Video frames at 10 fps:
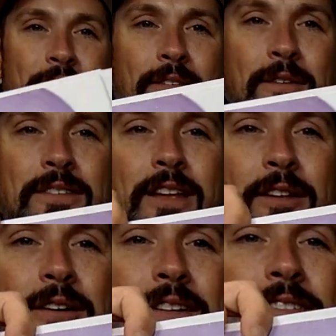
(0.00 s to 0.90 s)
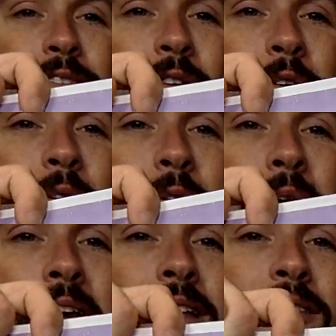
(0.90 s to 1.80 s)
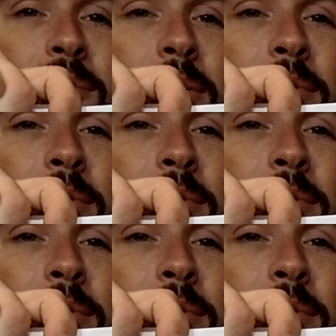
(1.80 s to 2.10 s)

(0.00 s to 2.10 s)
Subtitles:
Don't they look so handsome and